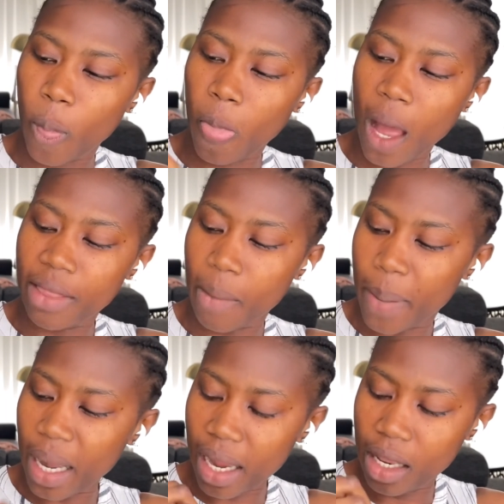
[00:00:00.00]
at the
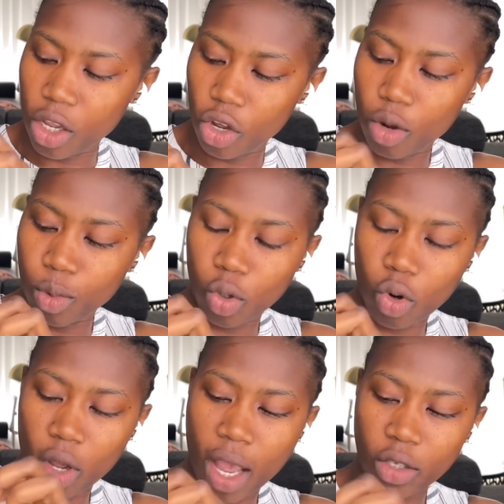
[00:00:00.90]
back, and then it also
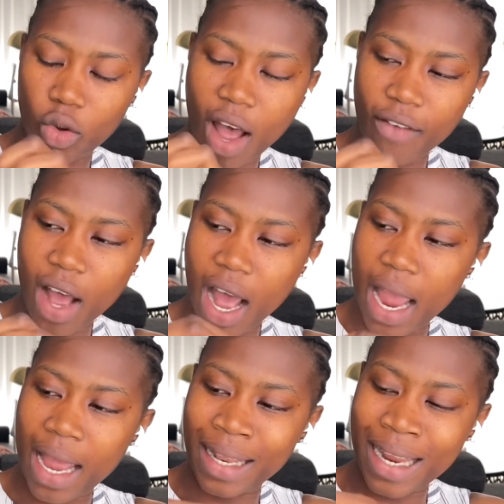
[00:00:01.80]
have
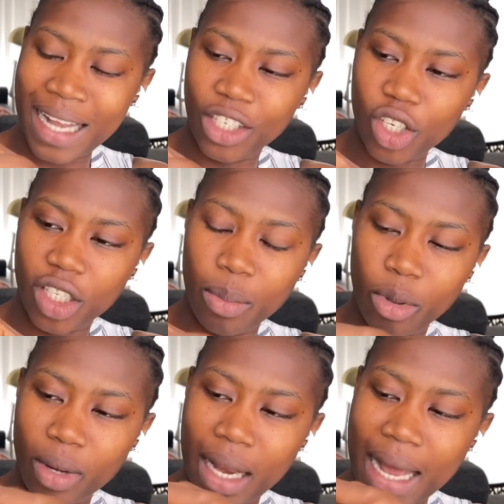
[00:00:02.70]
an
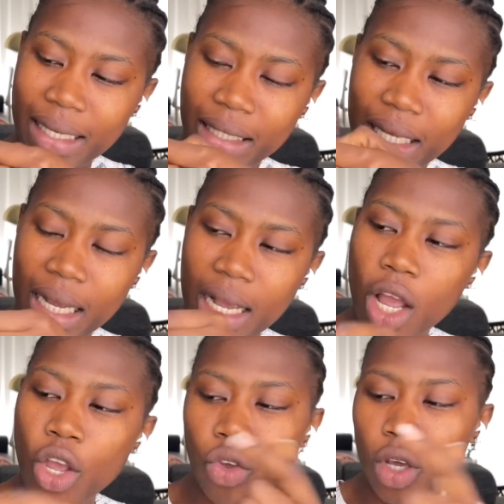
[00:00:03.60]
adjustable elastic.
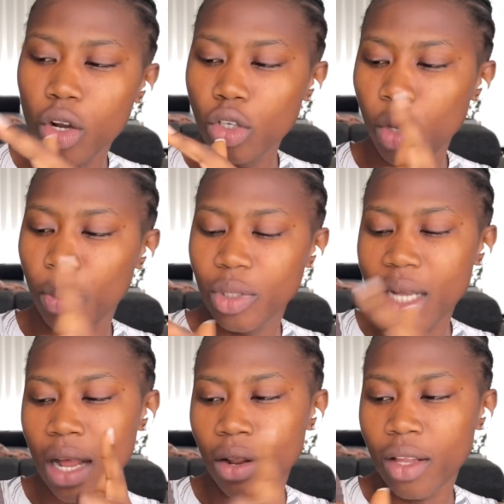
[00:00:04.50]
You can also put
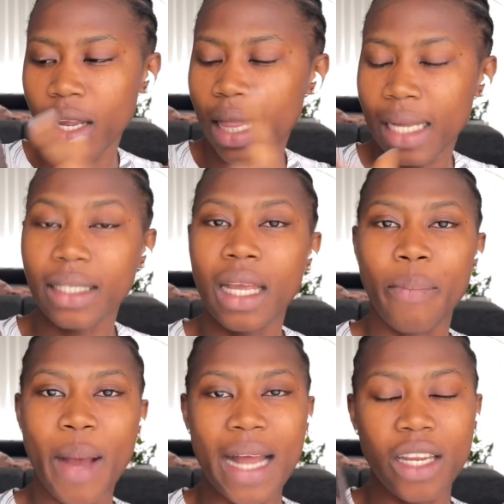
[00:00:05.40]
another elastic
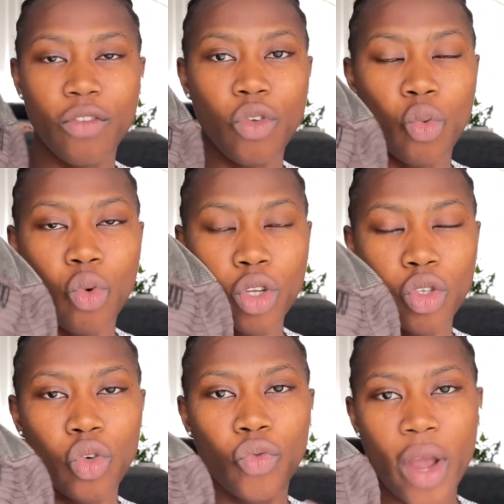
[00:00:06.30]
band if you want
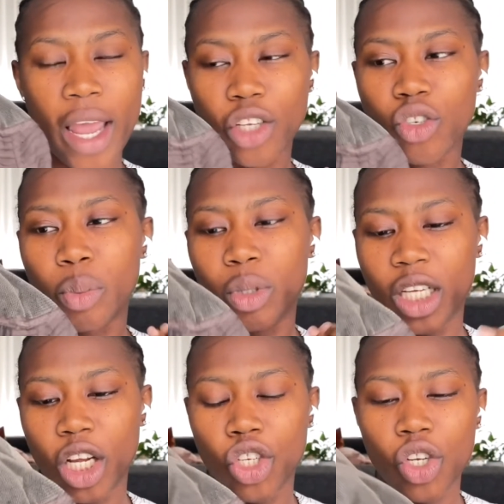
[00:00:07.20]
to for extra
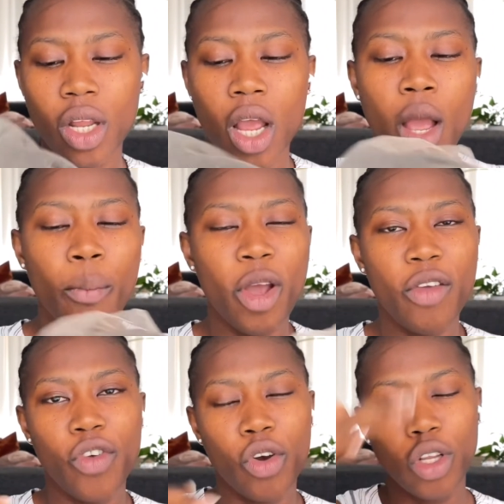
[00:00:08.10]
protection, but
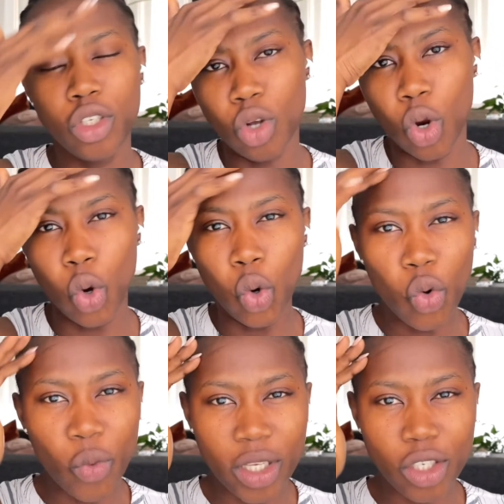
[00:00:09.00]
if you're going to
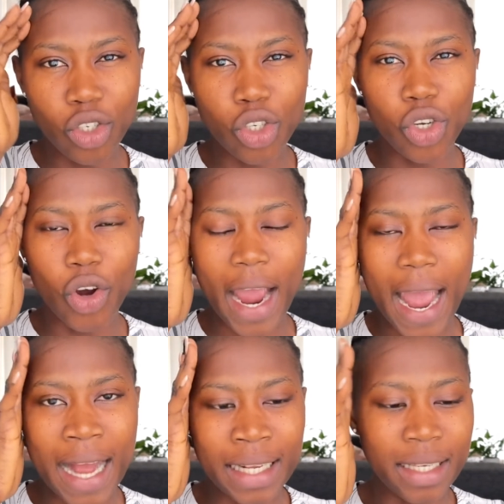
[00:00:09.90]
glue it into your
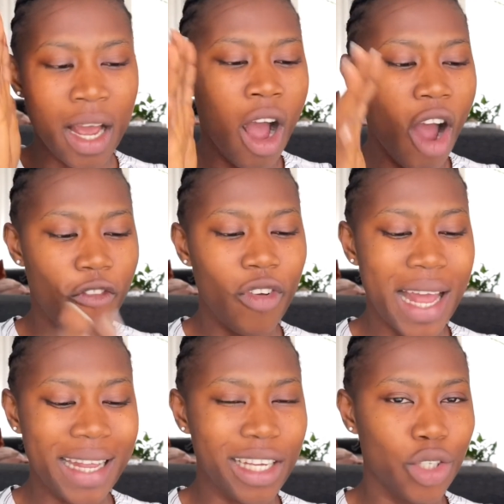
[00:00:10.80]
head, I feel
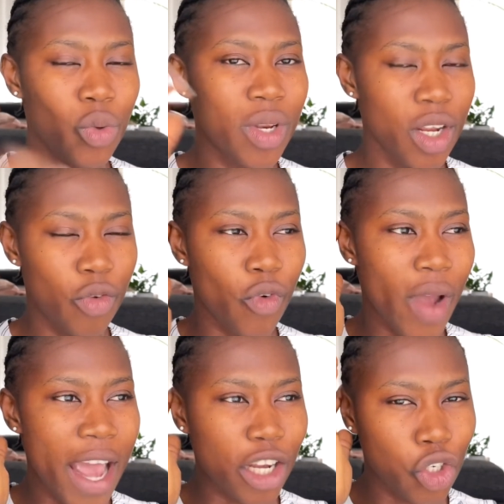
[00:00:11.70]
like there's no need for
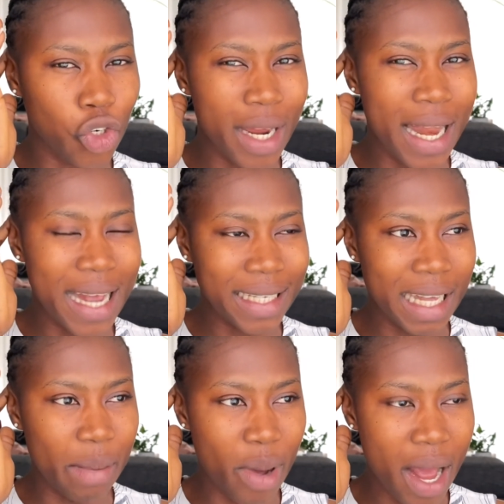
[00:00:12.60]
extra
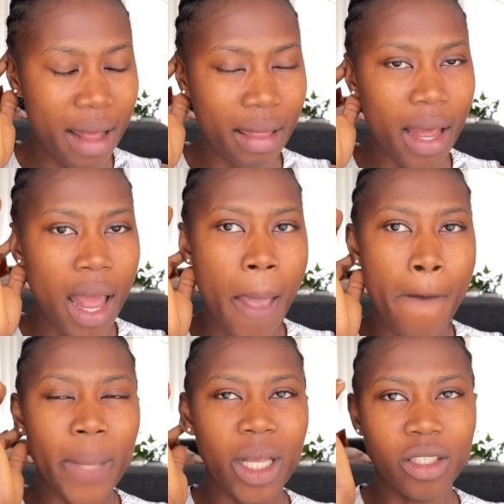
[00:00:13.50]
elastic band,
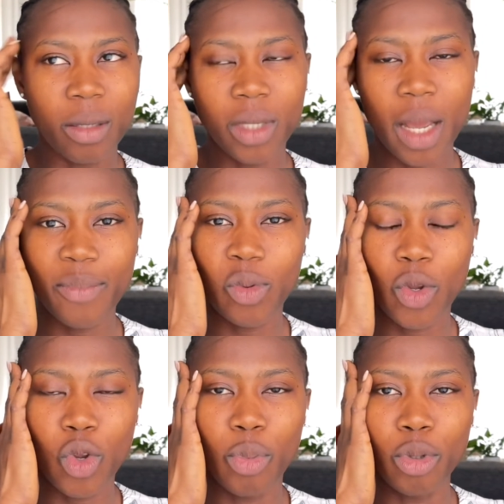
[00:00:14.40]
because sometimes
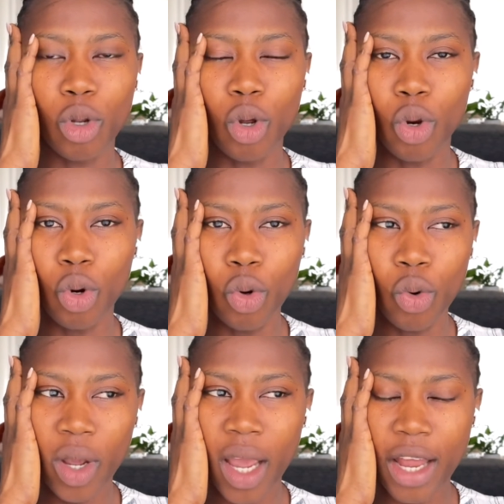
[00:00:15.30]
when you put
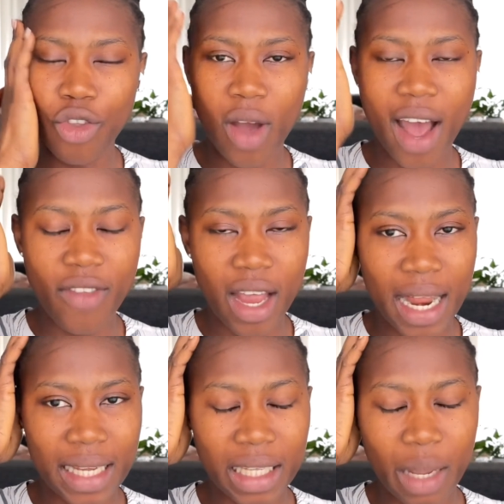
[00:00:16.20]
glue and you have the
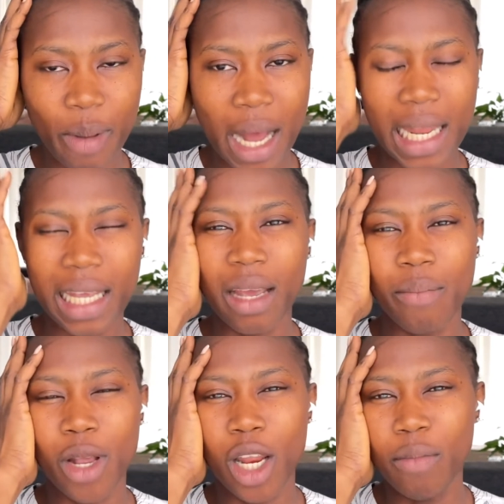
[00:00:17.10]
elastic band, it can
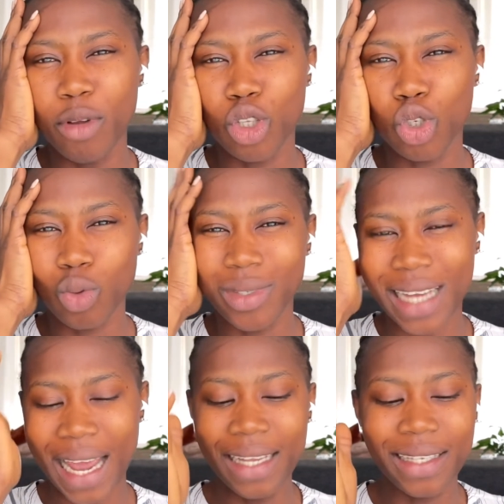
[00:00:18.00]
be a little bit too
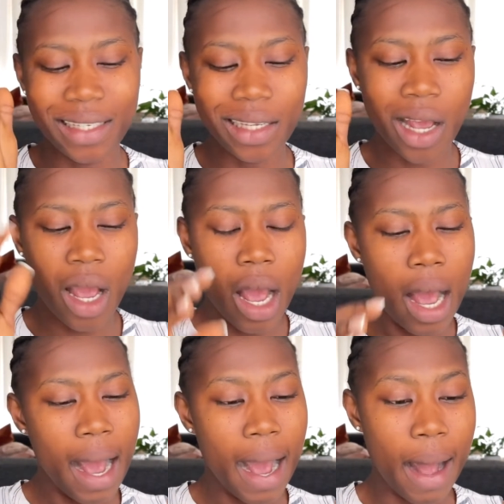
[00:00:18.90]
tight.
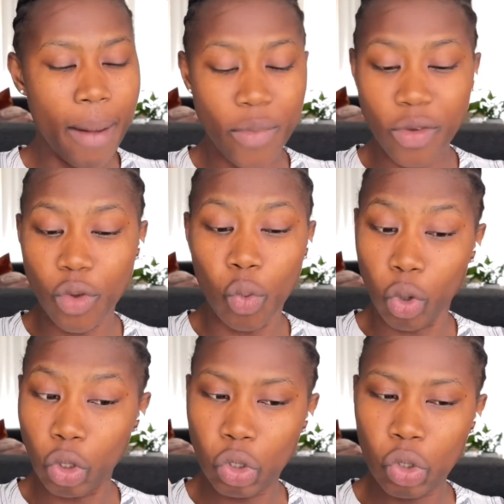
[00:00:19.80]
If you
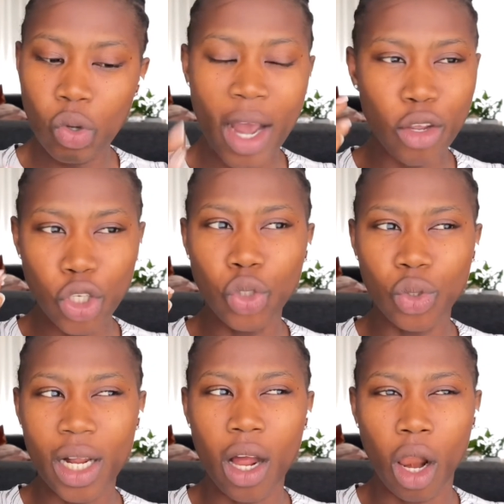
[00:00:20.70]
want to, I used to do
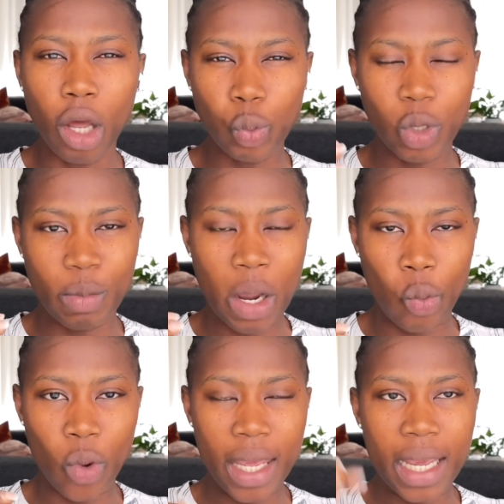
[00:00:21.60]
that a lot with my
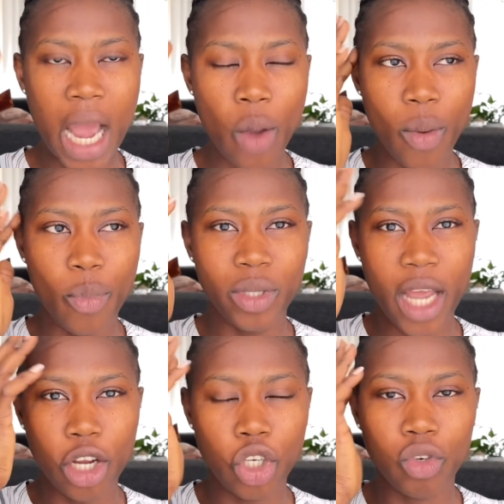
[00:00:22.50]
wig. I would put
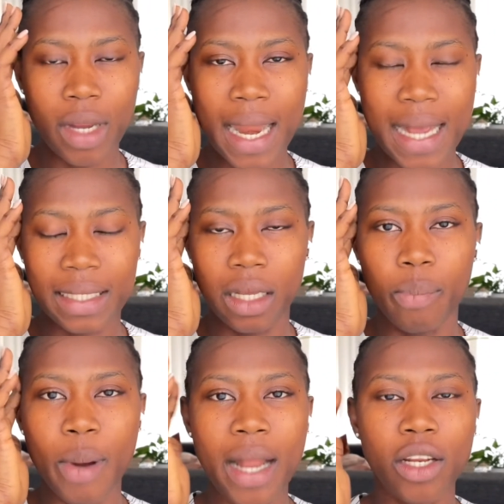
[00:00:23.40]
extra elastic
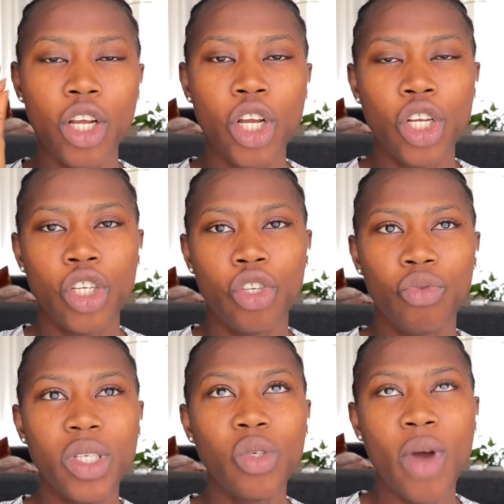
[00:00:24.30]
band. The
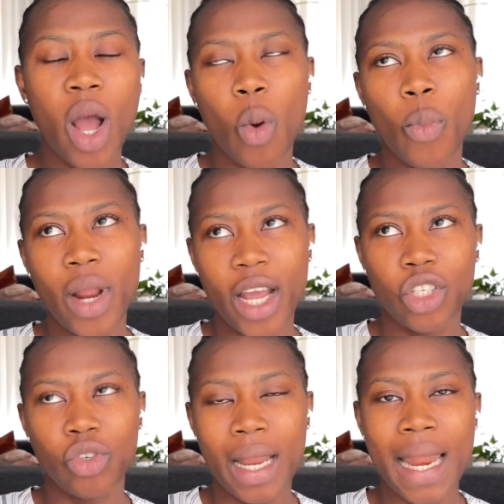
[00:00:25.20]
reason why I will put
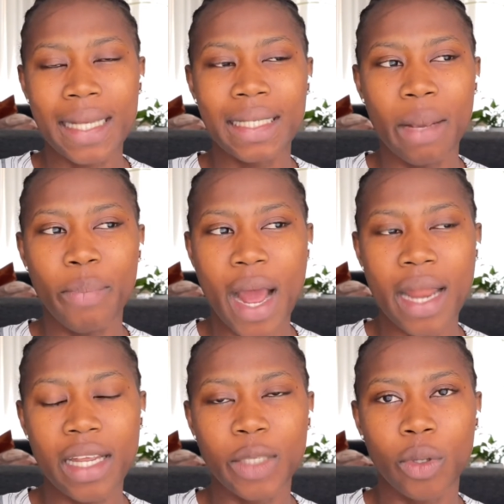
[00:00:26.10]
extra elastic
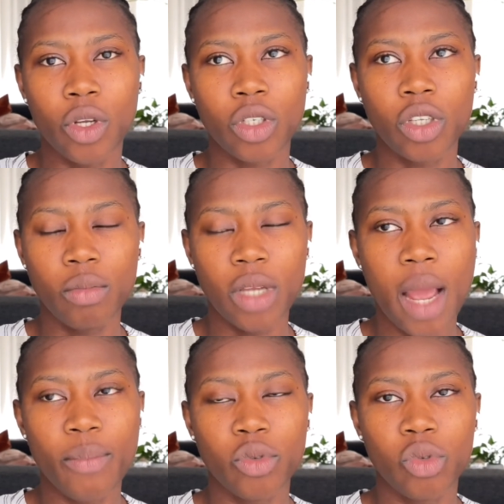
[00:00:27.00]
band is because
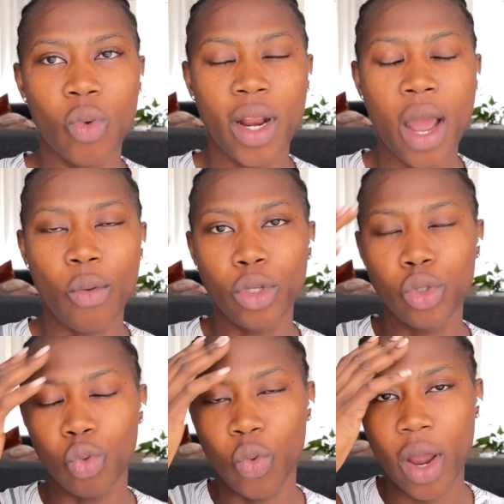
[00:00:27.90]
sometimes when I want
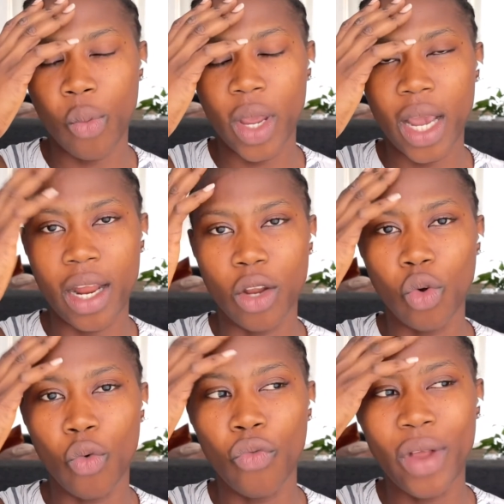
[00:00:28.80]
to wear wig and I
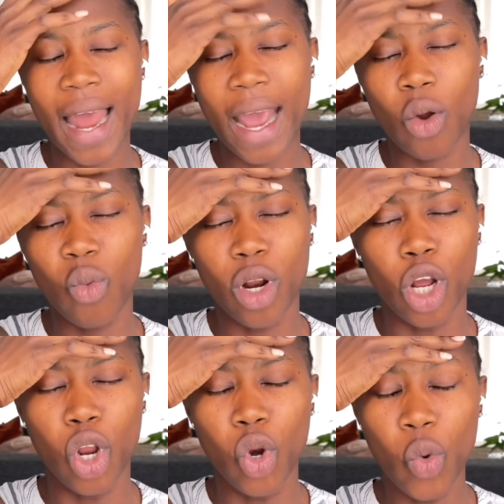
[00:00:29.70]
don't feel like, I don't want to
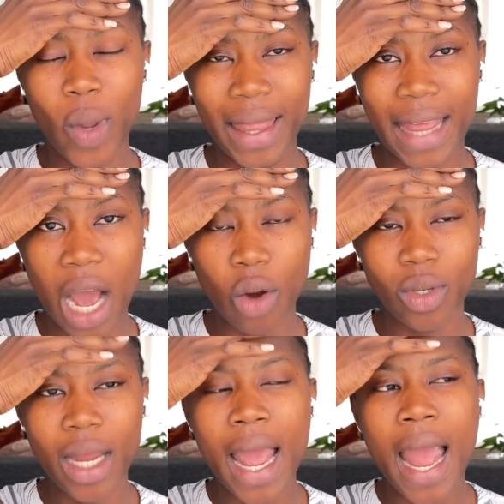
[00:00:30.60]
glue it
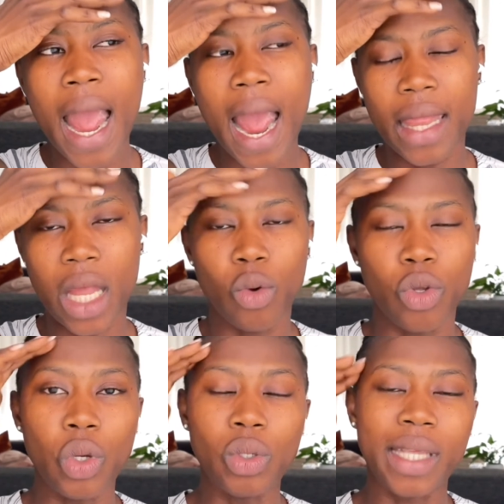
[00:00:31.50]
down, and I'll
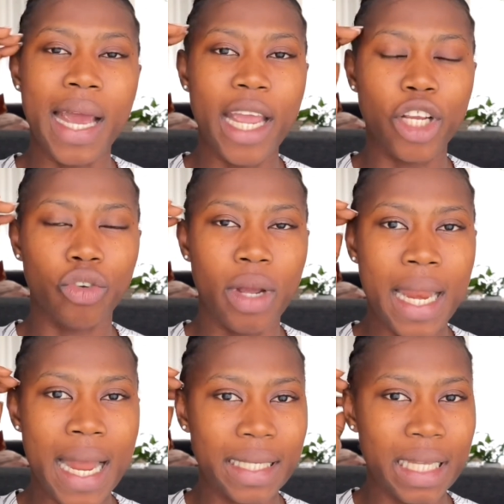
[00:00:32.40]
use that extra
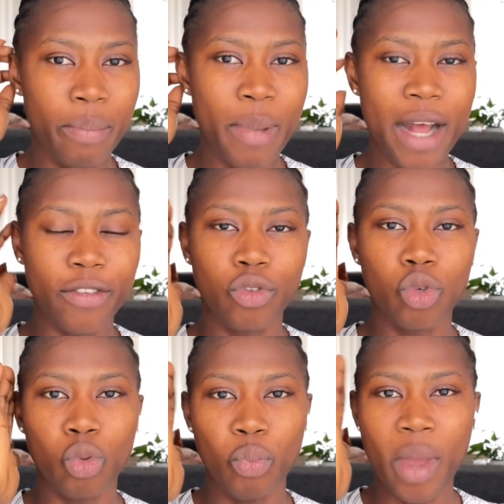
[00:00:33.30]
elastic band
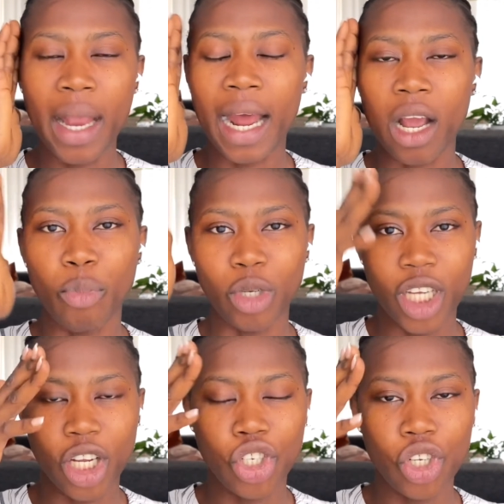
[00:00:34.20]
to make like a
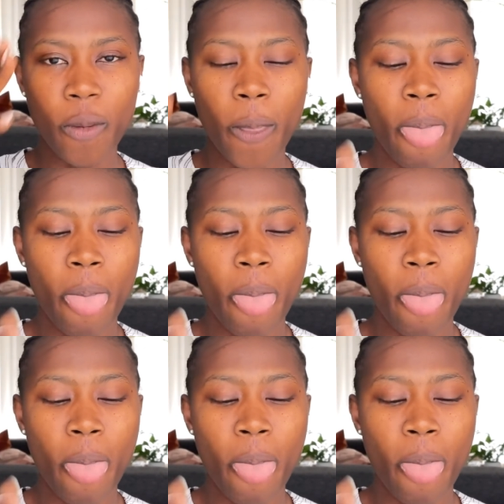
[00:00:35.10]
protection.